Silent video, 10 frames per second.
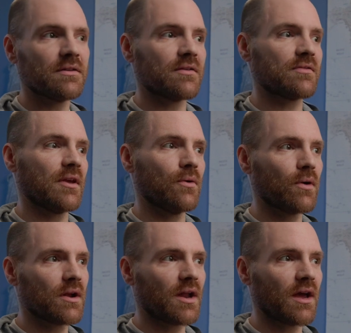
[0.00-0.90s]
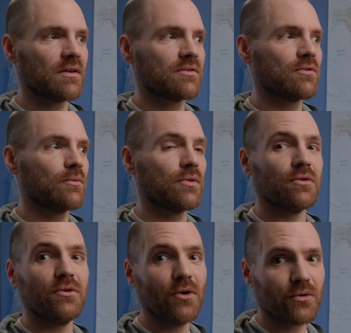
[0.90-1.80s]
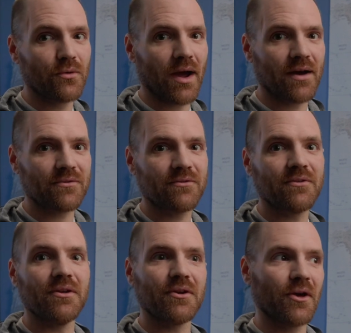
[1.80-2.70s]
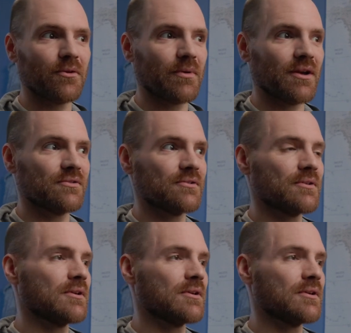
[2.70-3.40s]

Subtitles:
to stay organized with your node graph in the color page.